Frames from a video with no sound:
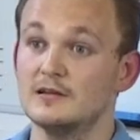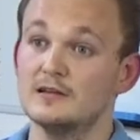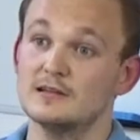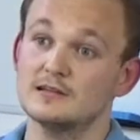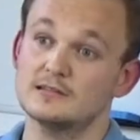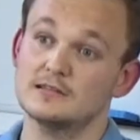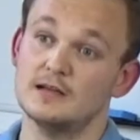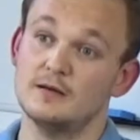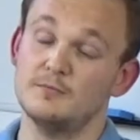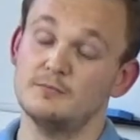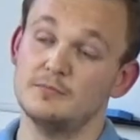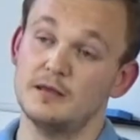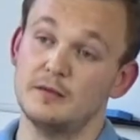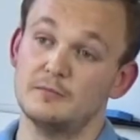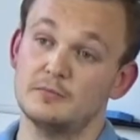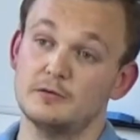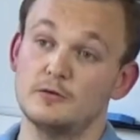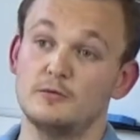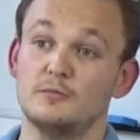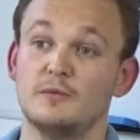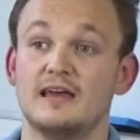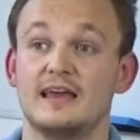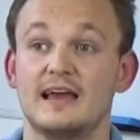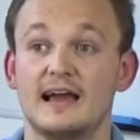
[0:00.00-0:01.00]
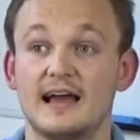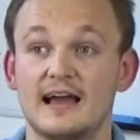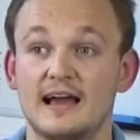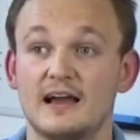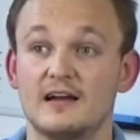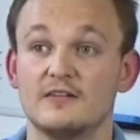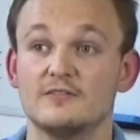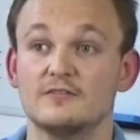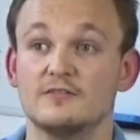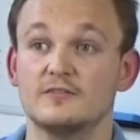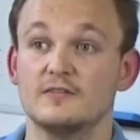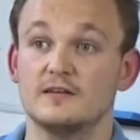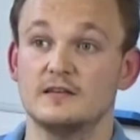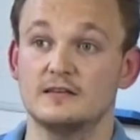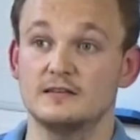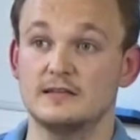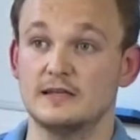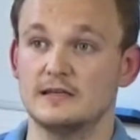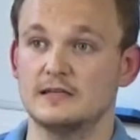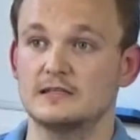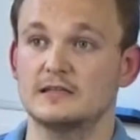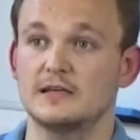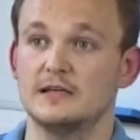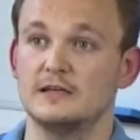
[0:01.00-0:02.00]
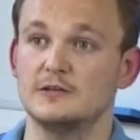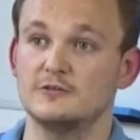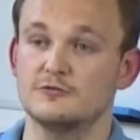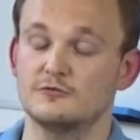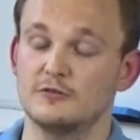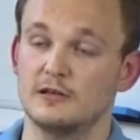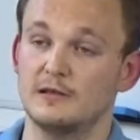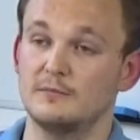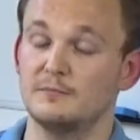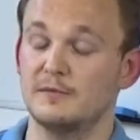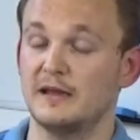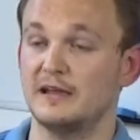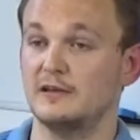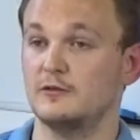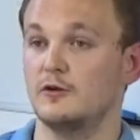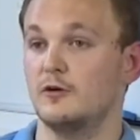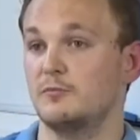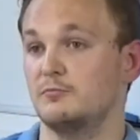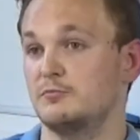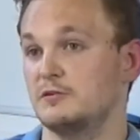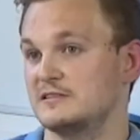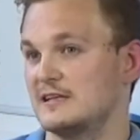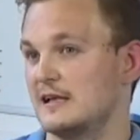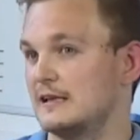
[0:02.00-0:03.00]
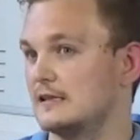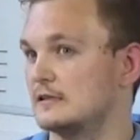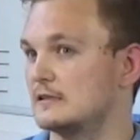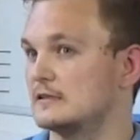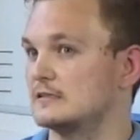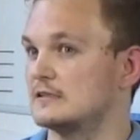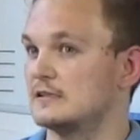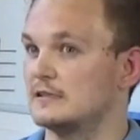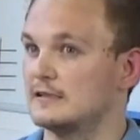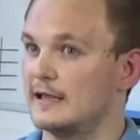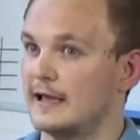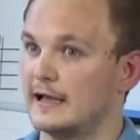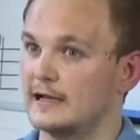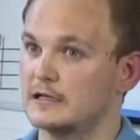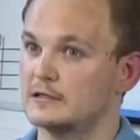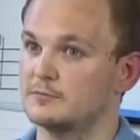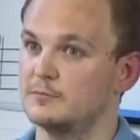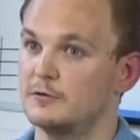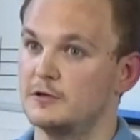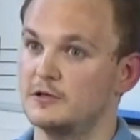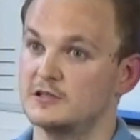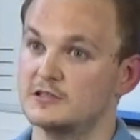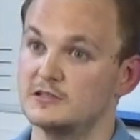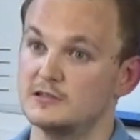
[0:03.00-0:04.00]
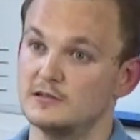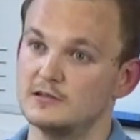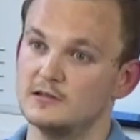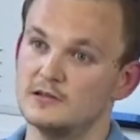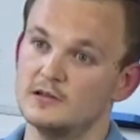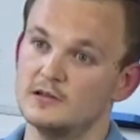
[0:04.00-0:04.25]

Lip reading: Some people who may have a disc injury may not present as the next person.